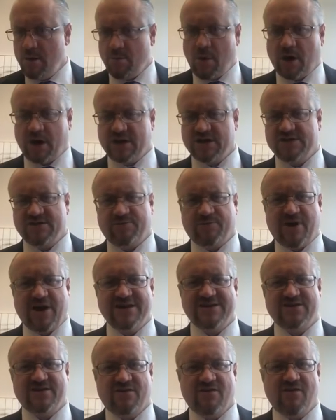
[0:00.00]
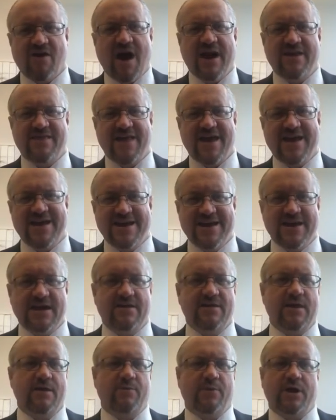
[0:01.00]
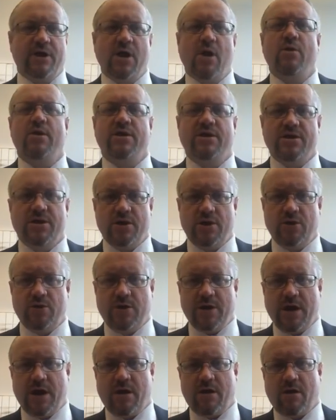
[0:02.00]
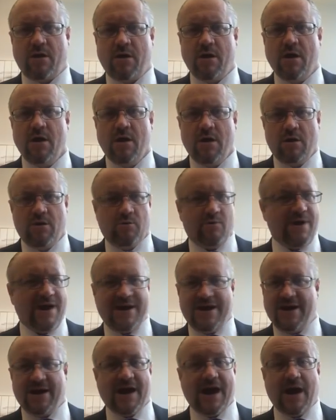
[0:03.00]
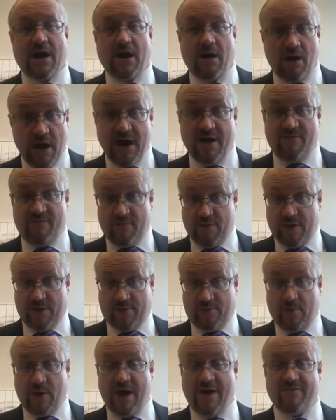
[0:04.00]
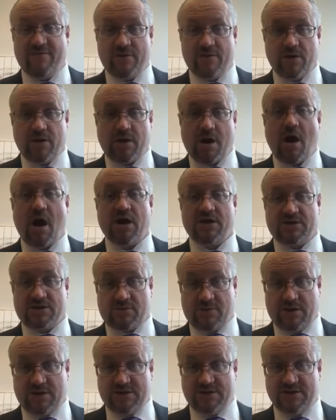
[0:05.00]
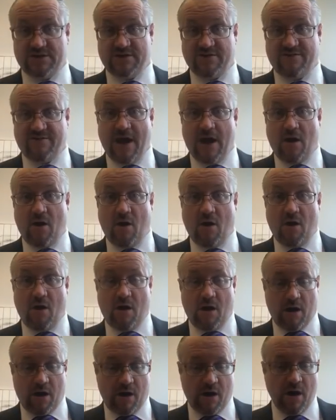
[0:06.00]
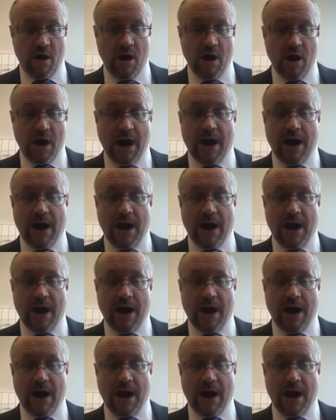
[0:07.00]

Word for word: Markets have priced a lot of that in, and then we go into the new year ready to kind of live with whatever the consequences of that are.